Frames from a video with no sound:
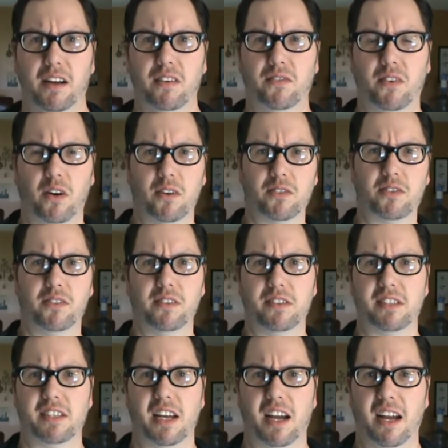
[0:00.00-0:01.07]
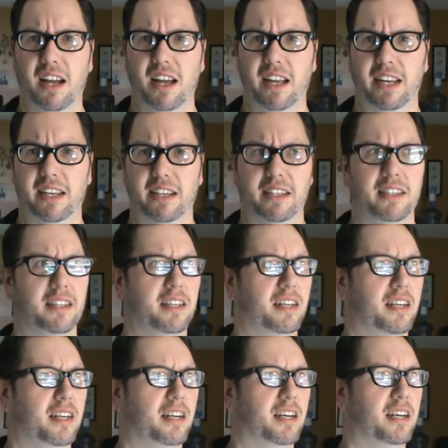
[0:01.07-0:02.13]
falls from the sky.
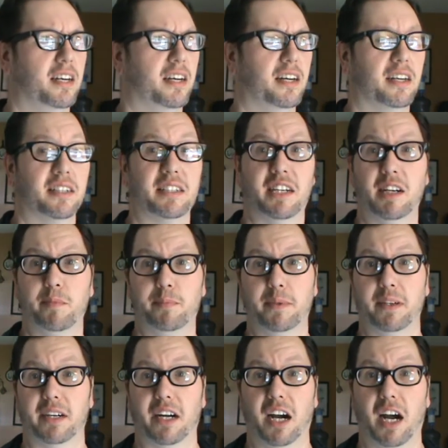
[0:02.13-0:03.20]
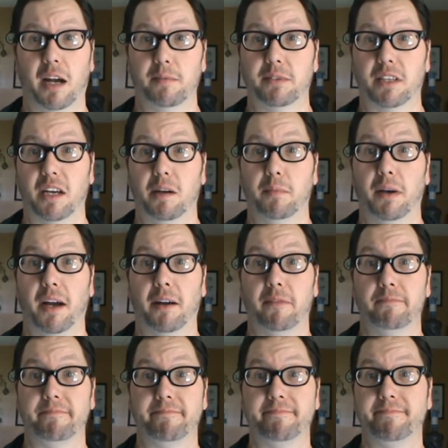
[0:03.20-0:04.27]
Couple of cops come up,
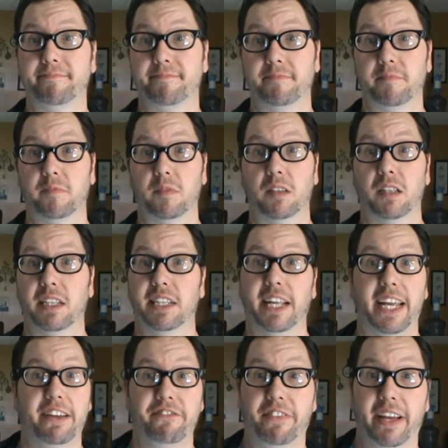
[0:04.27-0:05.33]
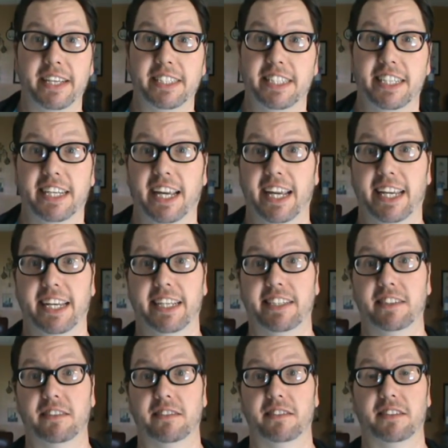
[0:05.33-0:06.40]
investigating,
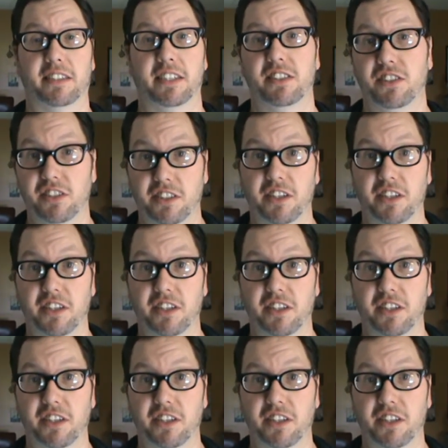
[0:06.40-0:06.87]
because